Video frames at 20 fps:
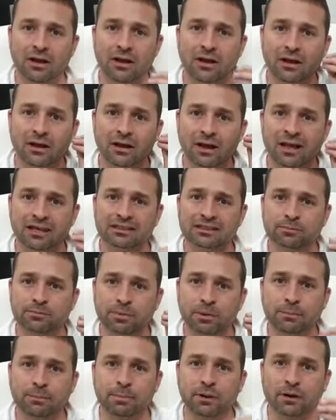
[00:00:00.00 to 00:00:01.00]
less
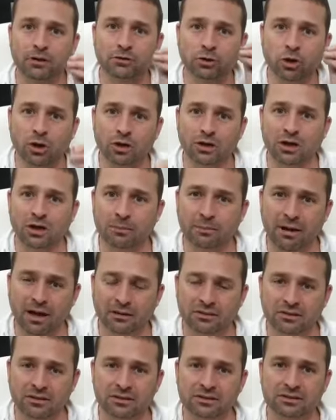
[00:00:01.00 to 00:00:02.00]
people are talking
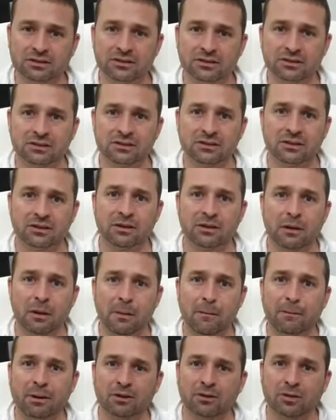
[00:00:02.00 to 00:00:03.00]
about this,
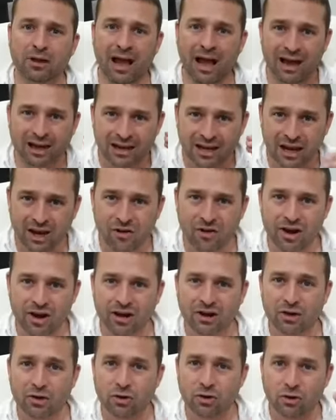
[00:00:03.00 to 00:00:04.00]
but
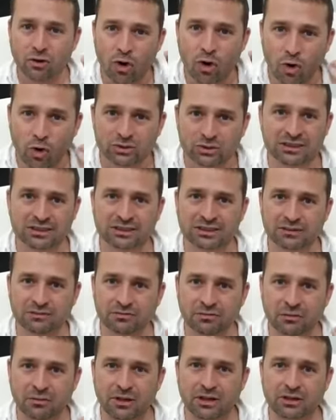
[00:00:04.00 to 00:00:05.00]
Hakeren knows this
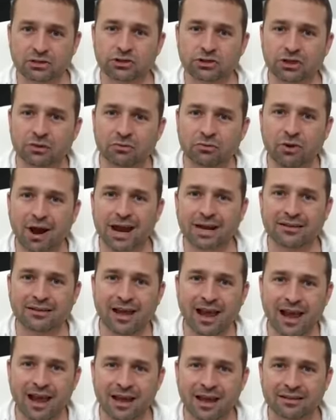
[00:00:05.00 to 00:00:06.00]
information right
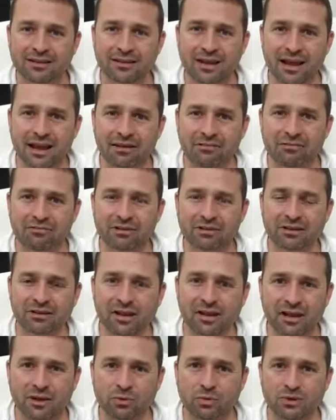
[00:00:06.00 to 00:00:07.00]
hand. Every
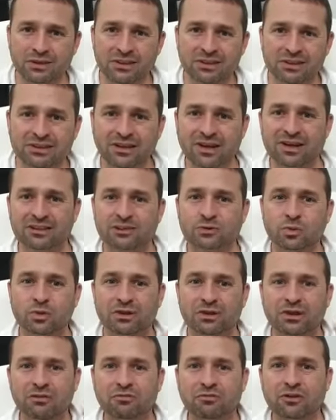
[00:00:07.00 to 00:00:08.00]
day we discuss
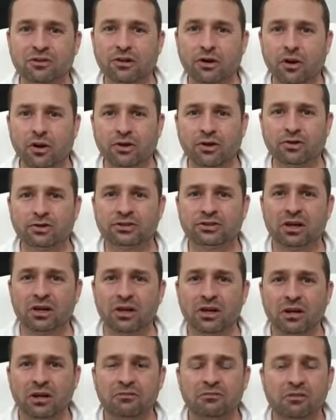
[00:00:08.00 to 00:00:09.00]
with different lawyers
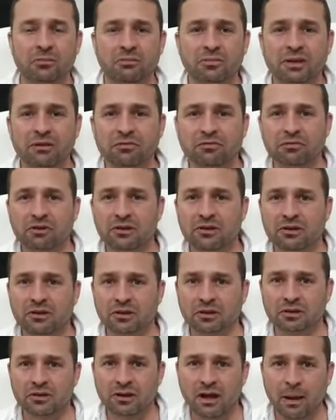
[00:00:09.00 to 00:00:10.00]
from different
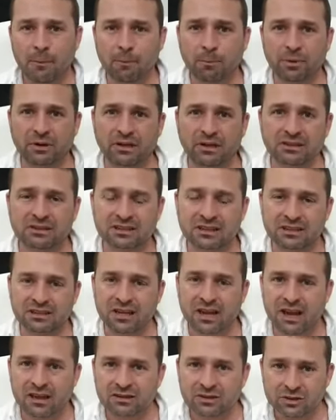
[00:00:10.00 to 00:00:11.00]
companies and
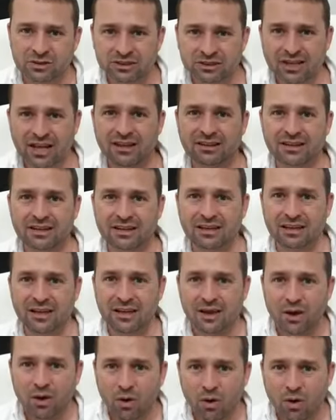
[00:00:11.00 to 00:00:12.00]
understanding
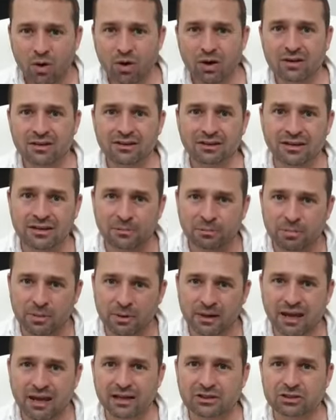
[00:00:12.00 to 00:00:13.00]
all the
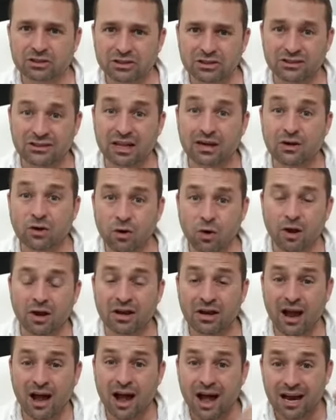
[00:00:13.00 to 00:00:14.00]
implications that are
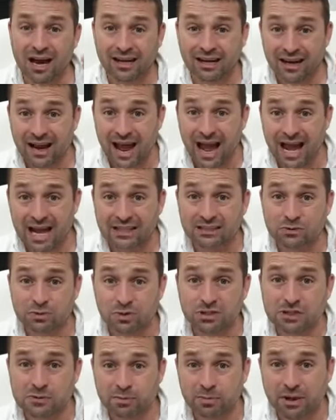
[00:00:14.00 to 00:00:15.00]
going on as
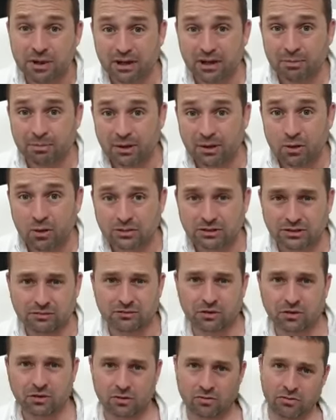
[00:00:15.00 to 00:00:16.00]
we speak because of
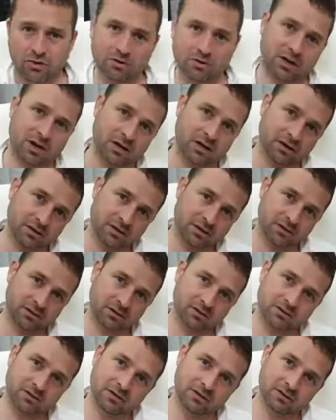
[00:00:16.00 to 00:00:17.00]
the corona.
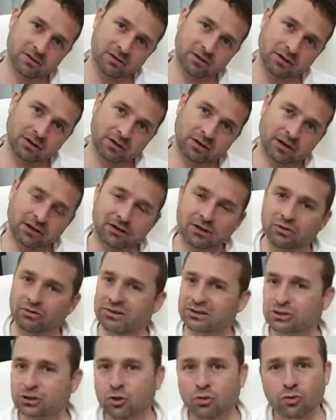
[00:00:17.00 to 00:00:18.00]
And there
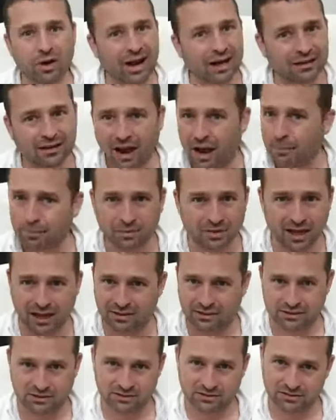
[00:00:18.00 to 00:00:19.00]
is great
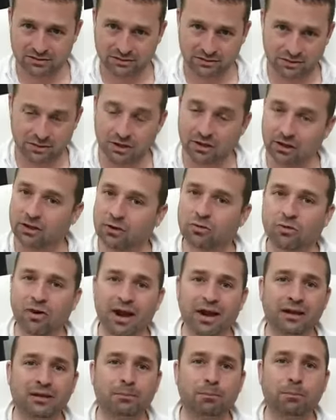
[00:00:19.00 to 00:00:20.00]
updates,
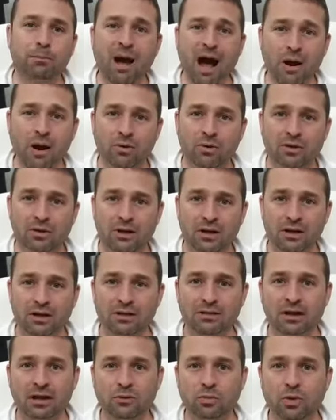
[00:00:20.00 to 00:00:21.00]
great power
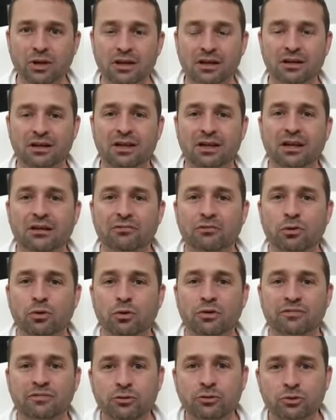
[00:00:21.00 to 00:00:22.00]
that we can give you if you